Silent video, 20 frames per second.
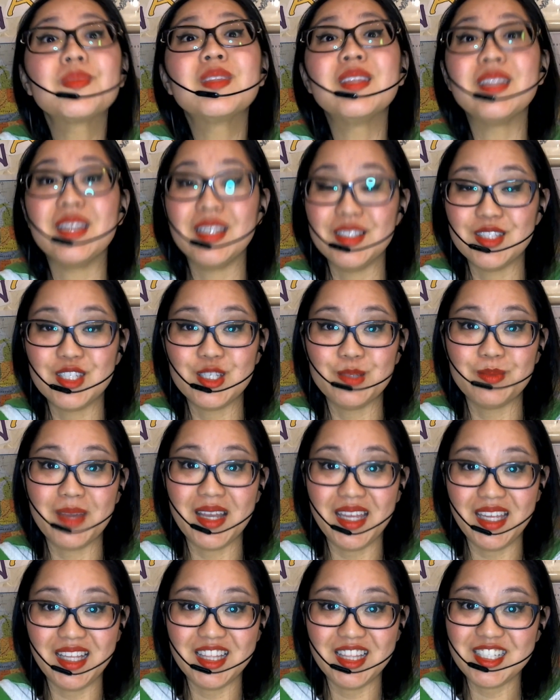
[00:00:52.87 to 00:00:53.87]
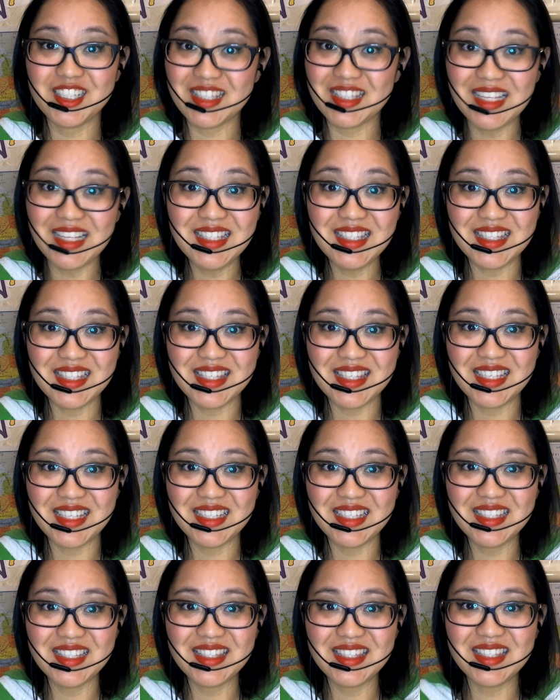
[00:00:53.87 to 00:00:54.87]
Into my English
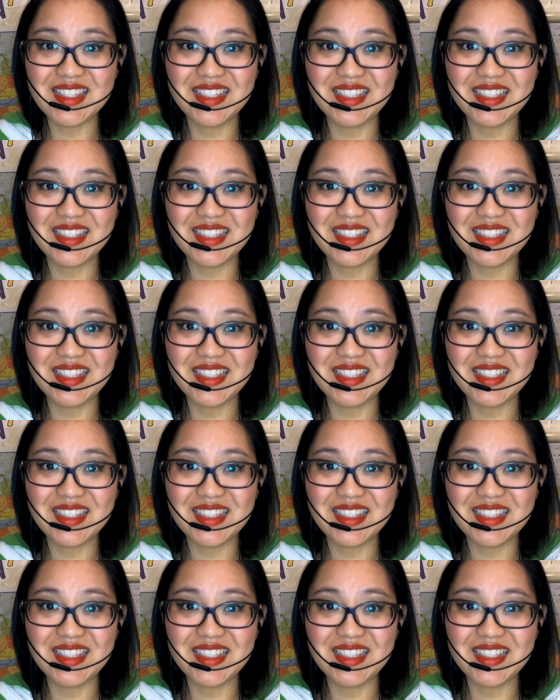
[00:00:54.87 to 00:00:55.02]
sentences.